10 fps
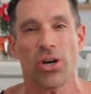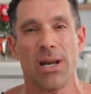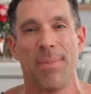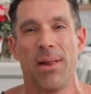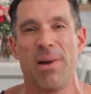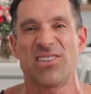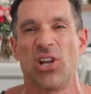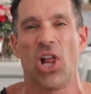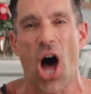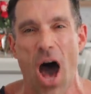You're going to build
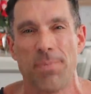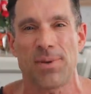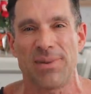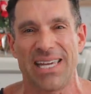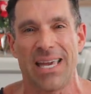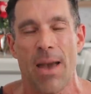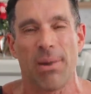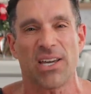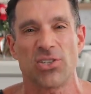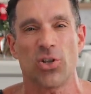muscle optimally
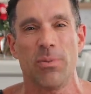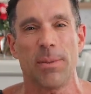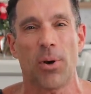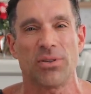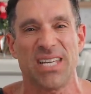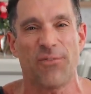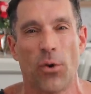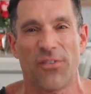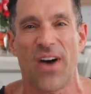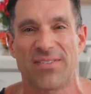by consuming protein
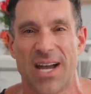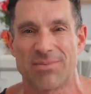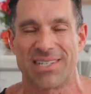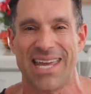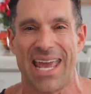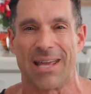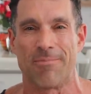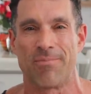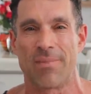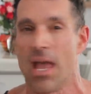four to five times a day.
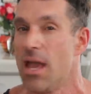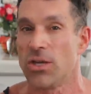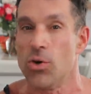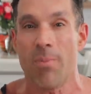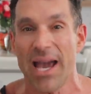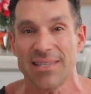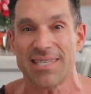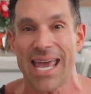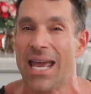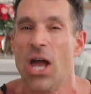You might
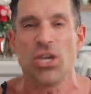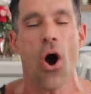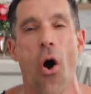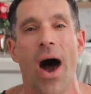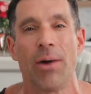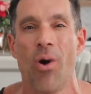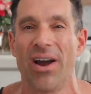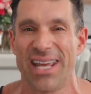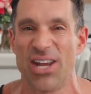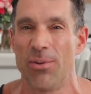say, no, I
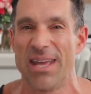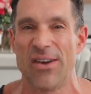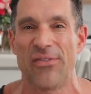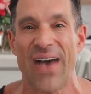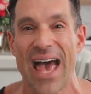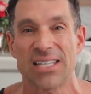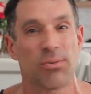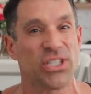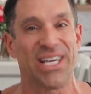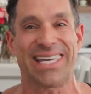want an intermittent fast.
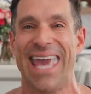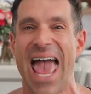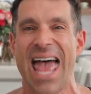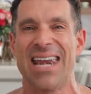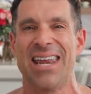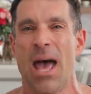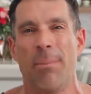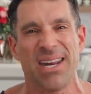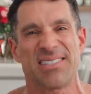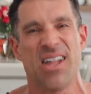Well, you can,
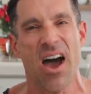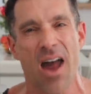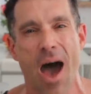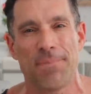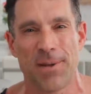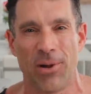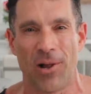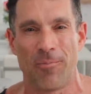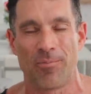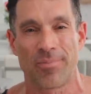but it's not
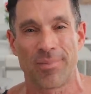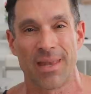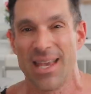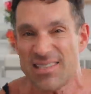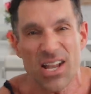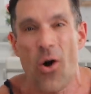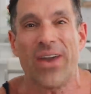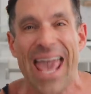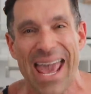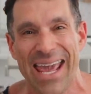optimal. It's still
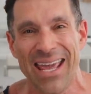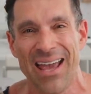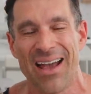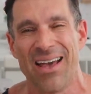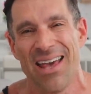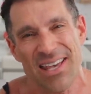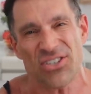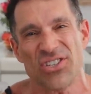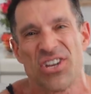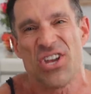okay.
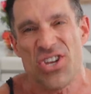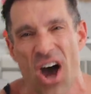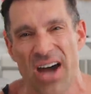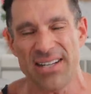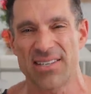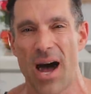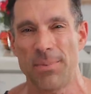It's just not as